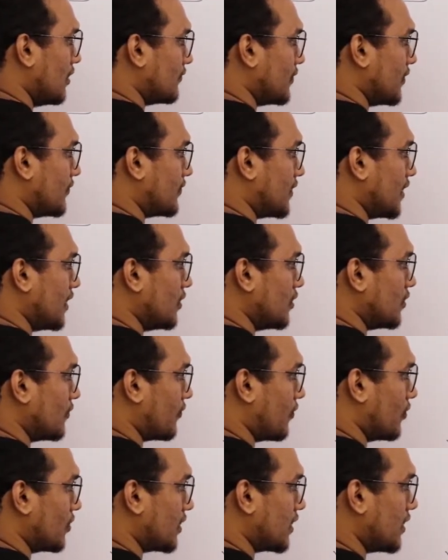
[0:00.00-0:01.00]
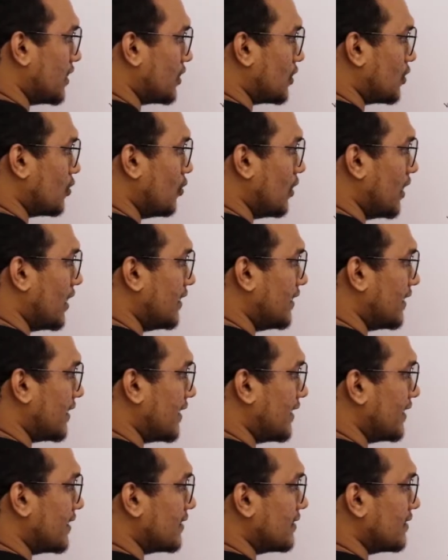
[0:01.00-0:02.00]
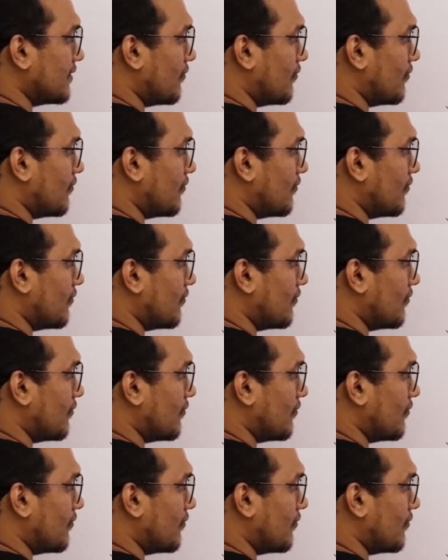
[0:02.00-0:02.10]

50 into 40, 200.